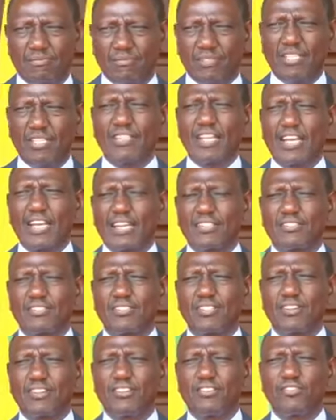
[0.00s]
in the next
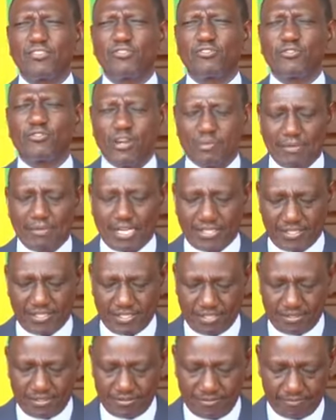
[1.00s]
3 months.